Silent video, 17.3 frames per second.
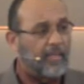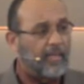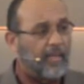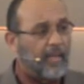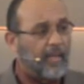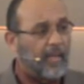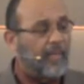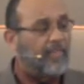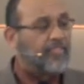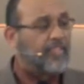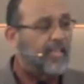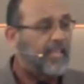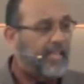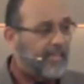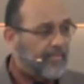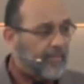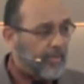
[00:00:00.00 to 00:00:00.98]
of
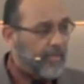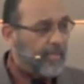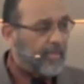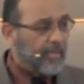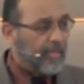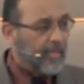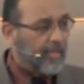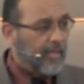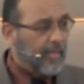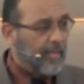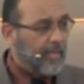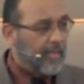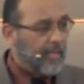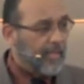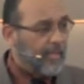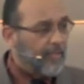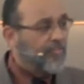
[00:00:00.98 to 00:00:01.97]
slavery.
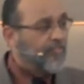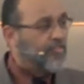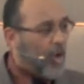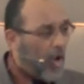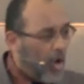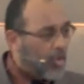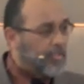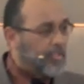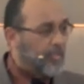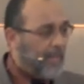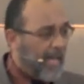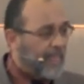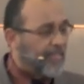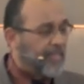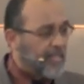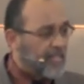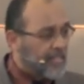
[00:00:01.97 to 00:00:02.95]
We've talked
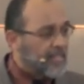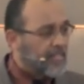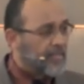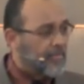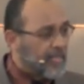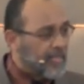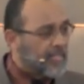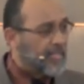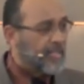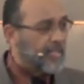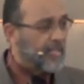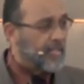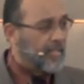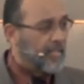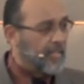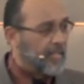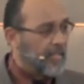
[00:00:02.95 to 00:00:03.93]
about the historicity.
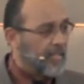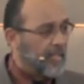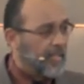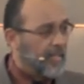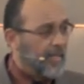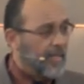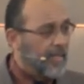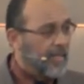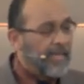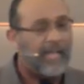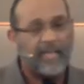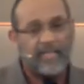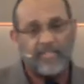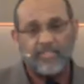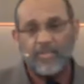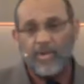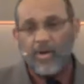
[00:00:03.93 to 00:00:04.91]
Now
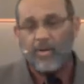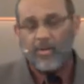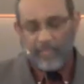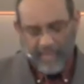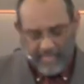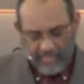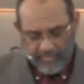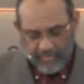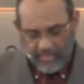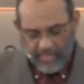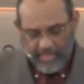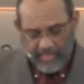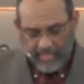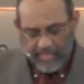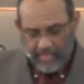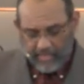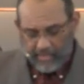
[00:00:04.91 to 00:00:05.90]
let's talk about the
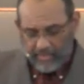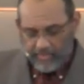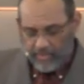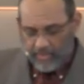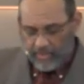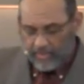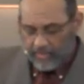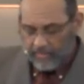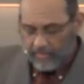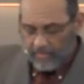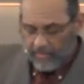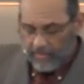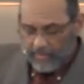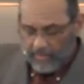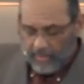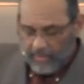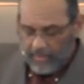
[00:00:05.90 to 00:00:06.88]
psychology.
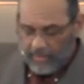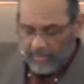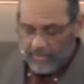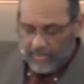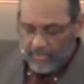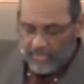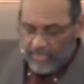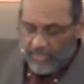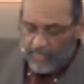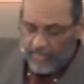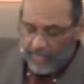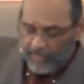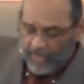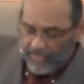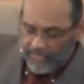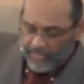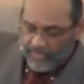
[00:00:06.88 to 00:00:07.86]
You see, my
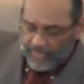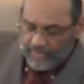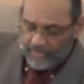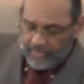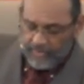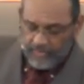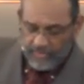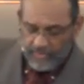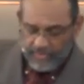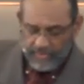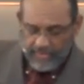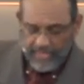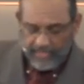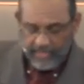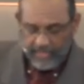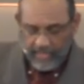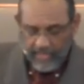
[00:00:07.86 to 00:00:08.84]
brothers and sisters,
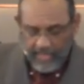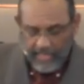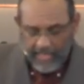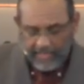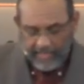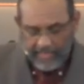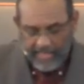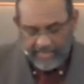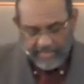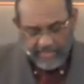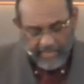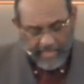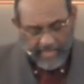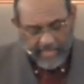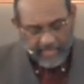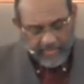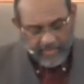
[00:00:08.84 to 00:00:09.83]
I, I'd like to
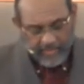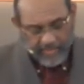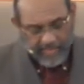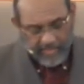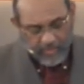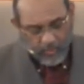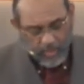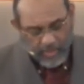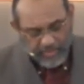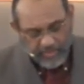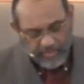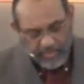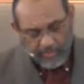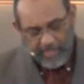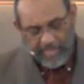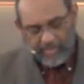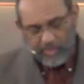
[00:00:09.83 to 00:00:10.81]
answer that question
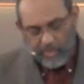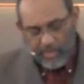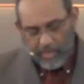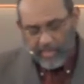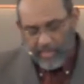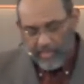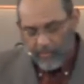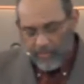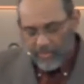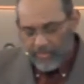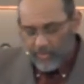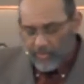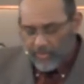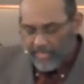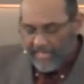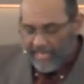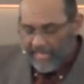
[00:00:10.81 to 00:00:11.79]
by sharing with you
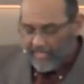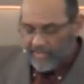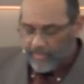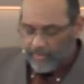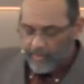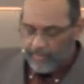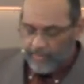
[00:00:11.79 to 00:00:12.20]
an excerpt